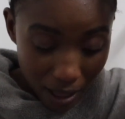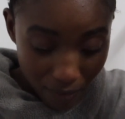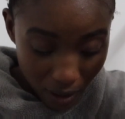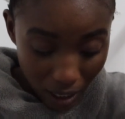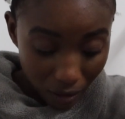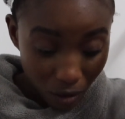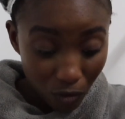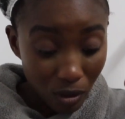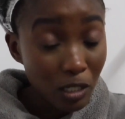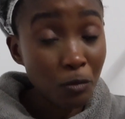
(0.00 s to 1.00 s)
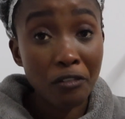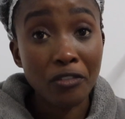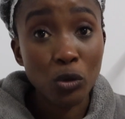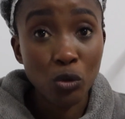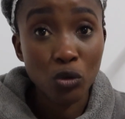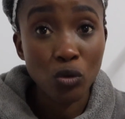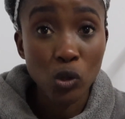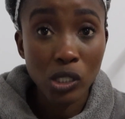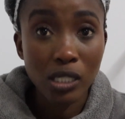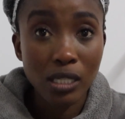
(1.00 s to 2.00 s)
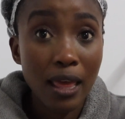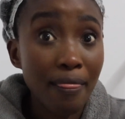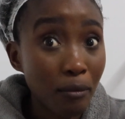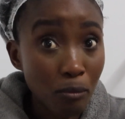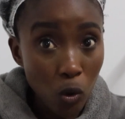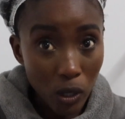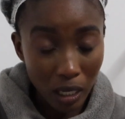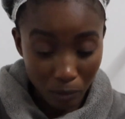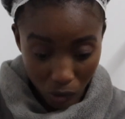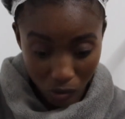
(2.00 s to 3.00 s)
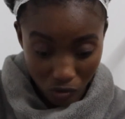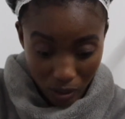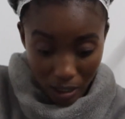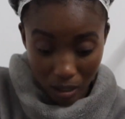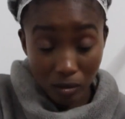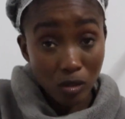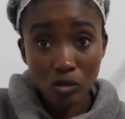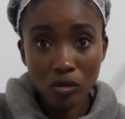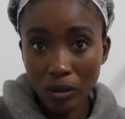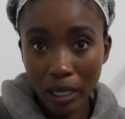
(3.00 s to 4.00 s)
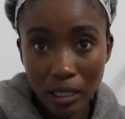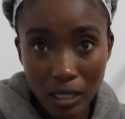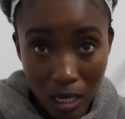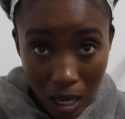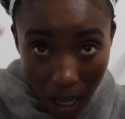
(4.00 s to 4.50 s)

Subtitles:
and then I'll give you guys my final thoughts in the morning because right now it's so late,